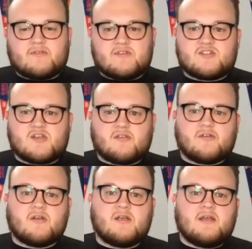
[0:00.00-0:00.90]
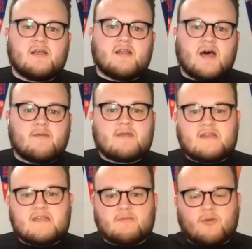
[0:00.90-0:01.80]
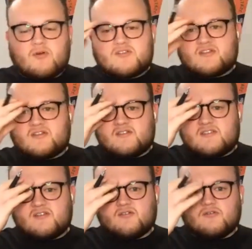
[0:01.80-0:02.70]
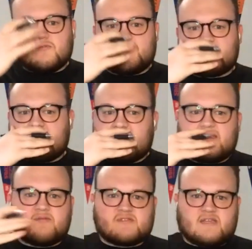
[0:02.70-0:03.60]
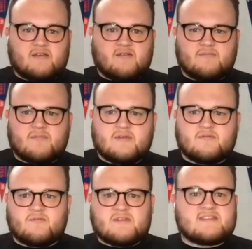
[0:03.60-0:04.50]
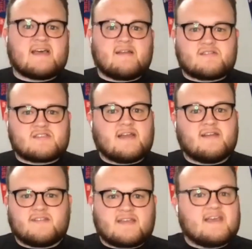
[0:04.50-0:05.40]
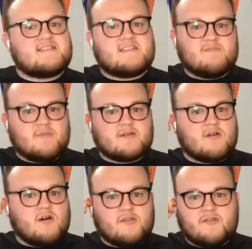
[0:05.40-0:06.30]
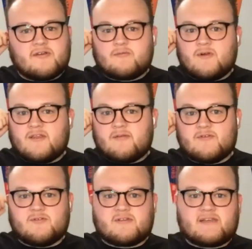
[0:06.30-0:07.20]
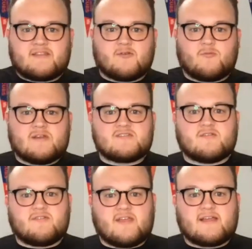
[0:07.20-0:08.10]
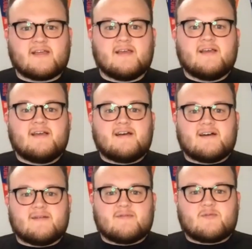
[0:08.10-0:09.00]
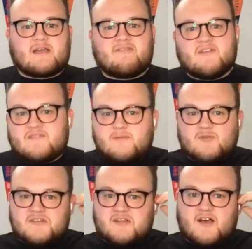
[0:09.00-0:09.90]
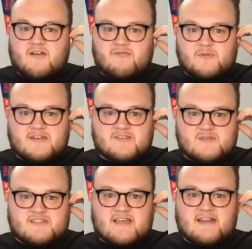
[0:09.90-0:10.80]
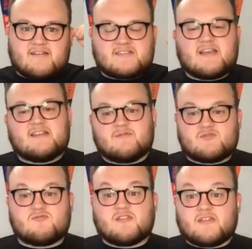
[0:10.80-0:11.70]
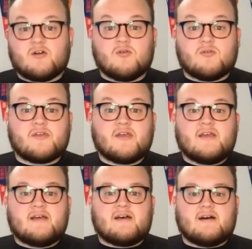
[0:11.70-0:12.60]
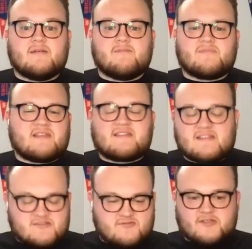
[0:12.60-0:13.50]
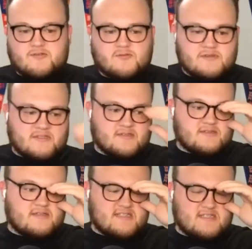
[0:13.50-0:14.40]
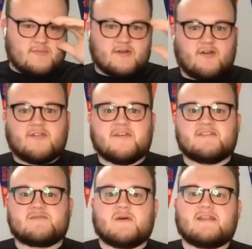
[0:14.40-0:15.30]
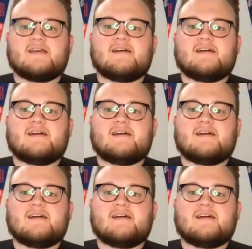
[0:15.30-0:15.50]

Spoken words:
with each other, not meeting in person until I think it was like we sat outside at the KC Beer Hall while they were doing like their winter thing. And we got 50% off because we sat outside and it was really cold. I think that's really cool what the KC Beer Hall does. But